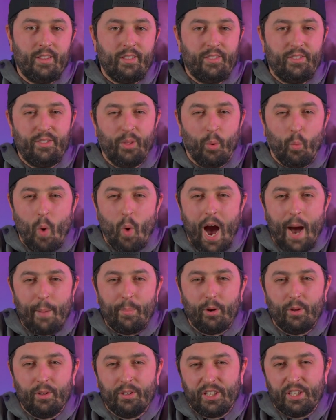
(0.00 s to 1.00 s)
The
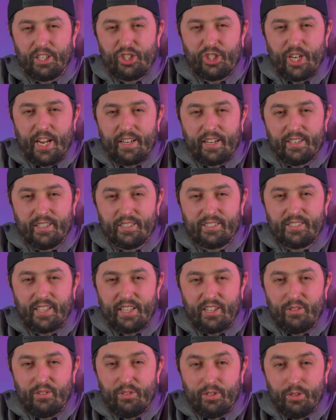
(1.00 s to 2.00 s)
wobble and the shakiness
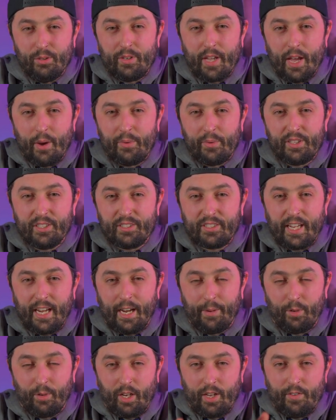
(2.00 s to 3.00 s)
that you do get with this
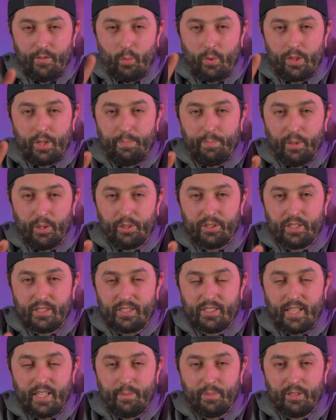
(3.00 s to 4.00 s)
camera, even with the built-in
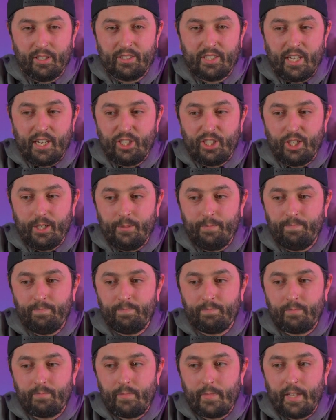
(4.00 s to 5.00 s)
stabilization,
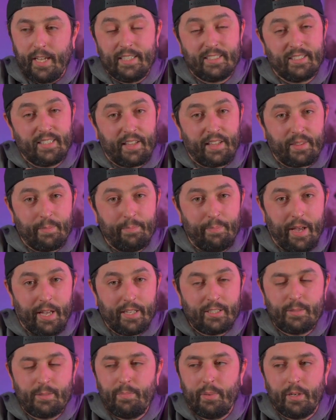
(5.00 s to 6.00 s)
it's not the
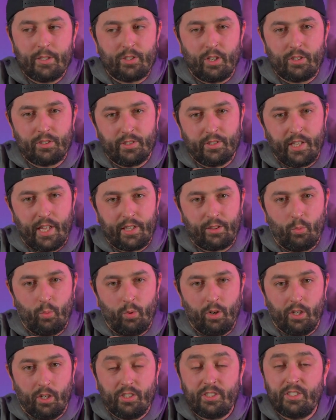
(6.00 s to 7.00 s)
best, but it's also not the
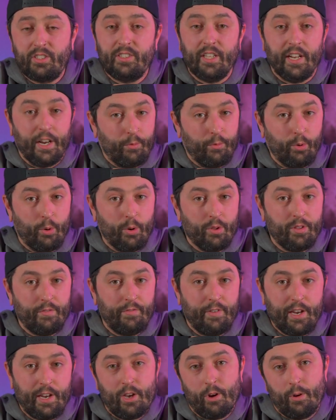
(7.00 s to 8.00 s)
worst. Did it ruin the
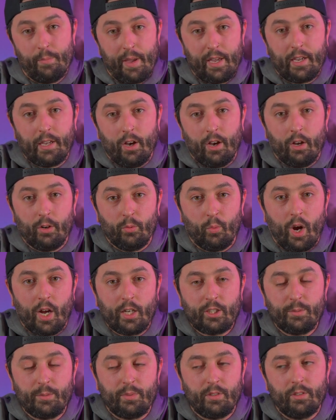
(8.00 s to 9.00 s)
video and make it
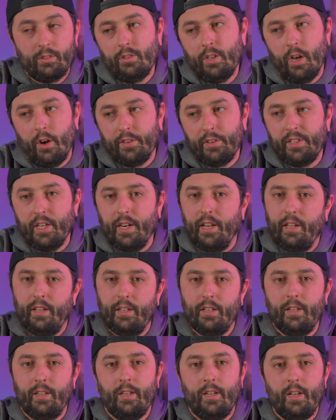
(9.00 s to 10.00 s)
unwatchable? No, it didn't.
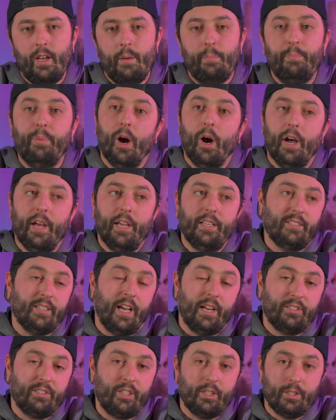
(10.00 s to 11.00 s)
But it's
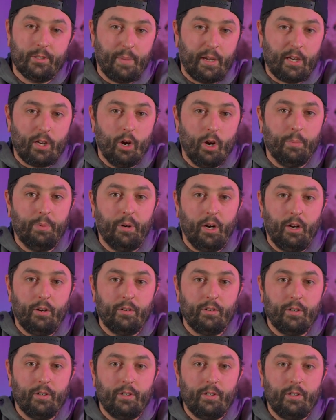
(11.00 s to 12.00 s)
not as good as my GoPro.
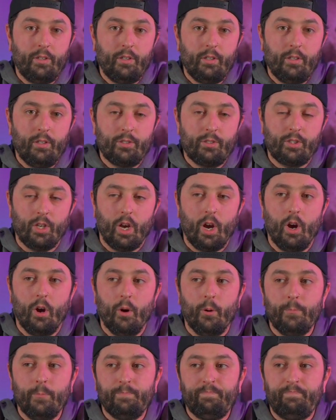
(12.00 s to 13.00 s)

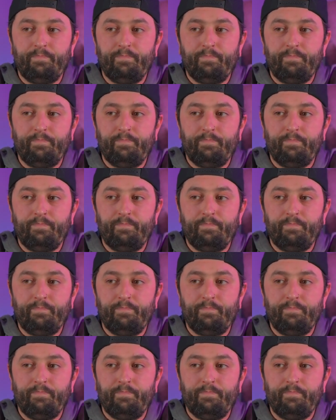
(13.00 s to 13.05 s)
So,